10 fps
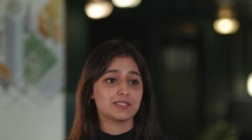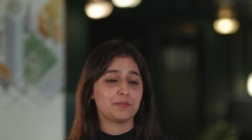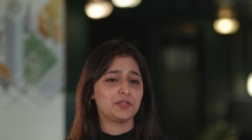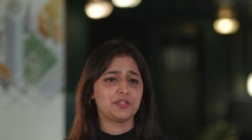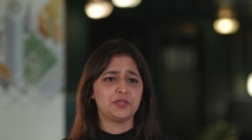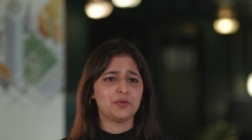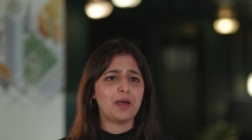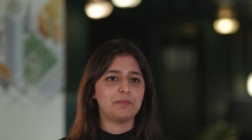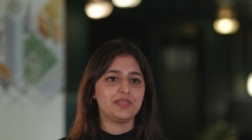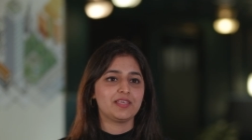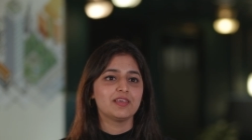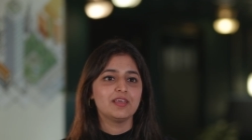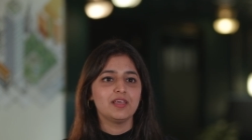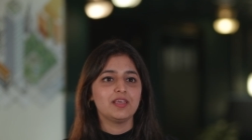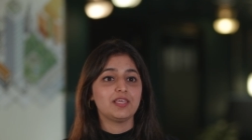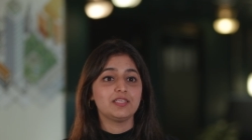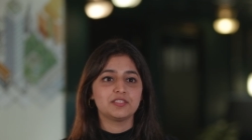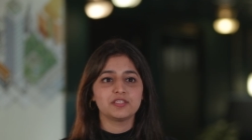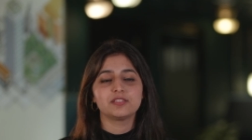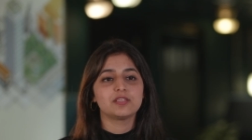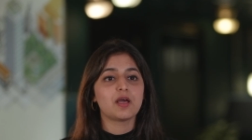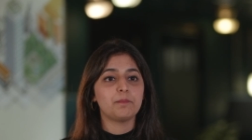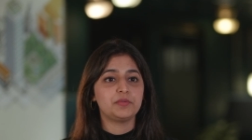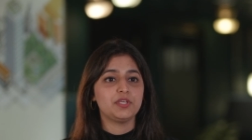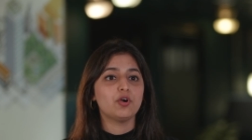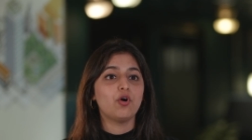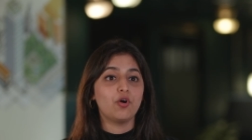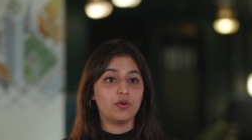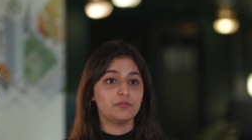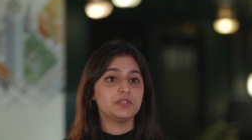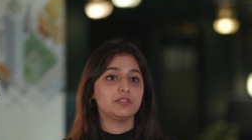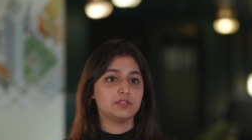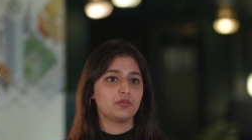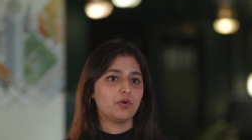something new happening either in the company or within the